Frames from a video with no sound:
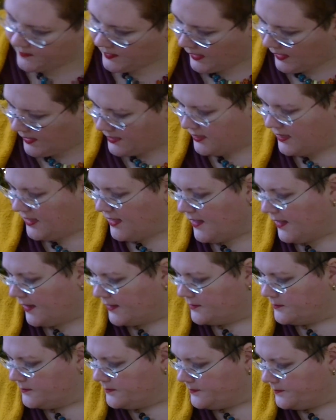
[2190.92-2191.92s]
And
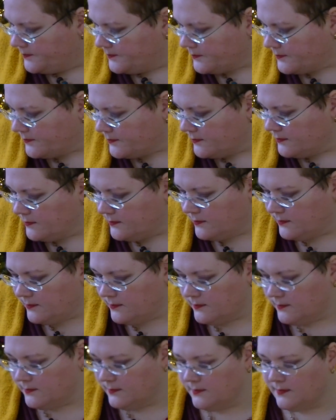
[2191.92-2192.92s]
then
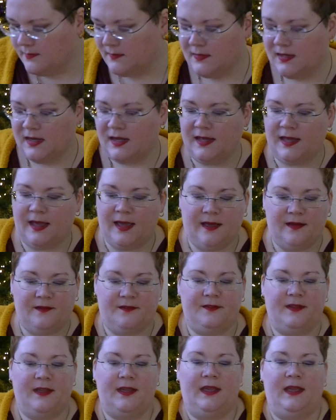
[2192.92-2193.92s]
I
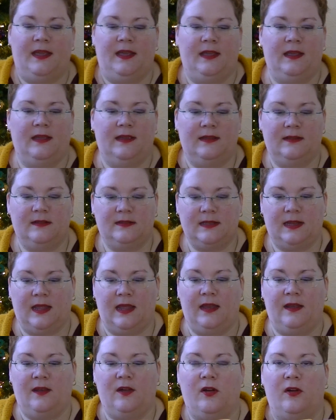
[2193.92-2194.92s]
have a
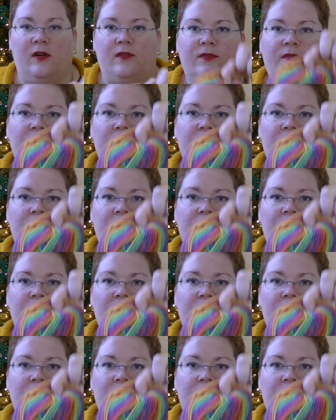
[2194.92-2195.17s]
skein of